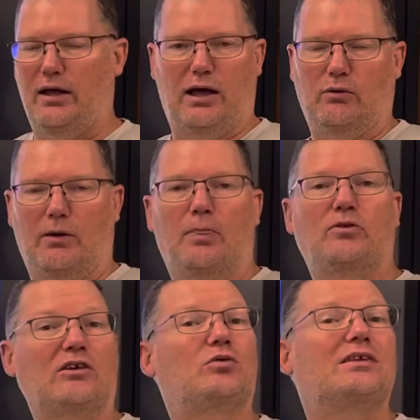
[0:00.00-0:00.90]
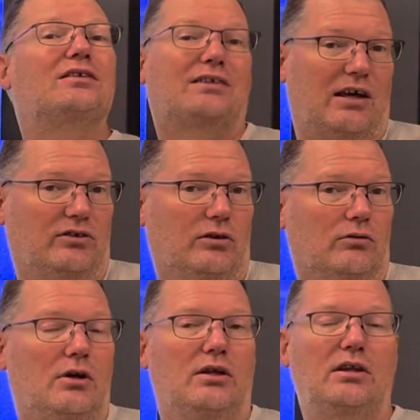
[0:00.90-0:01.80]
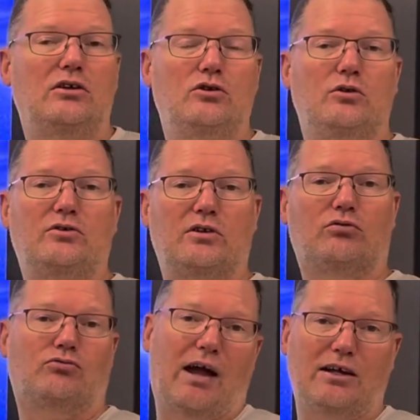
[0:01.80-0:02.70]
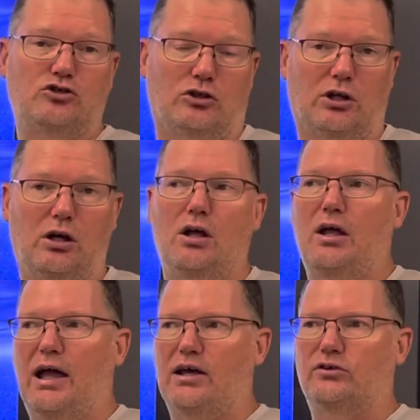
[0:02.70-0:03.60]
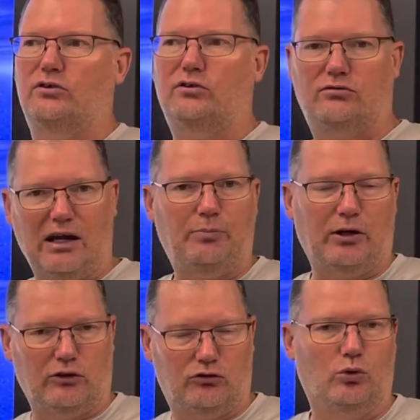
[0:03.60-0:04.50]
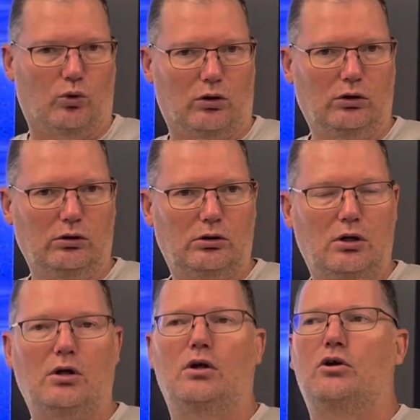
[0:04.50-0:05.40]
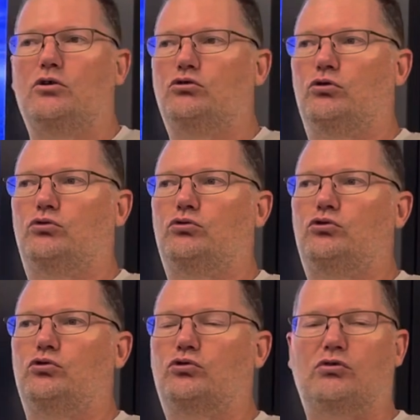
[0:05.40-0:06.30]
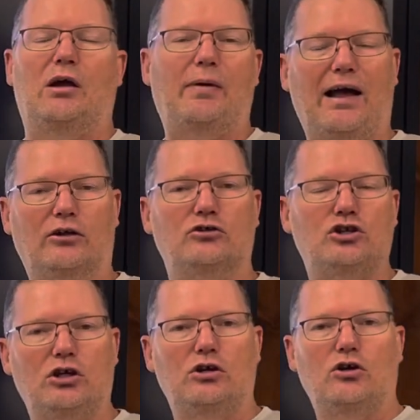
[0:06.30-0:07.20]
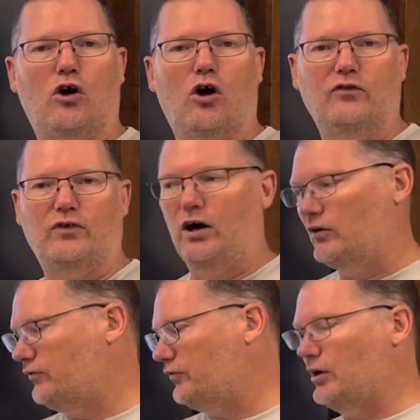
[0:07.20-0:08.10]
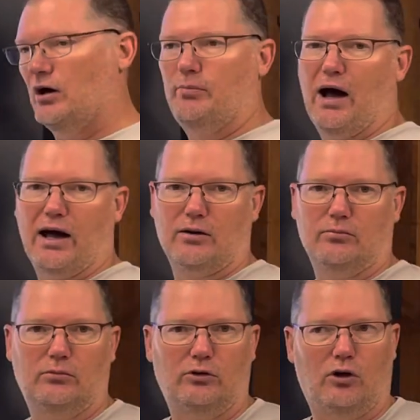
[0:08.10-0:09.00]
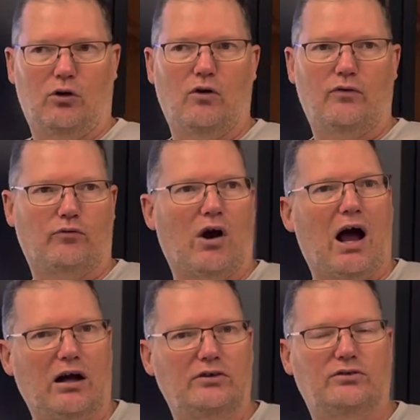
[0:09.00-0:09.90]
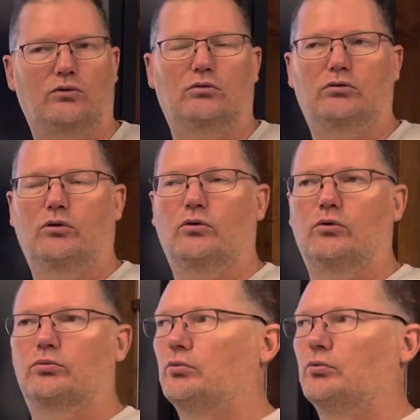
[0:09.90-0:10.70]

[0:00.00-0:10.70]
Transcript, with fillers: Anyway, so that's what these guys do. They use this radula as a scraping tool to, to scrape algae off of the bottom, you know, off of rocks or, or,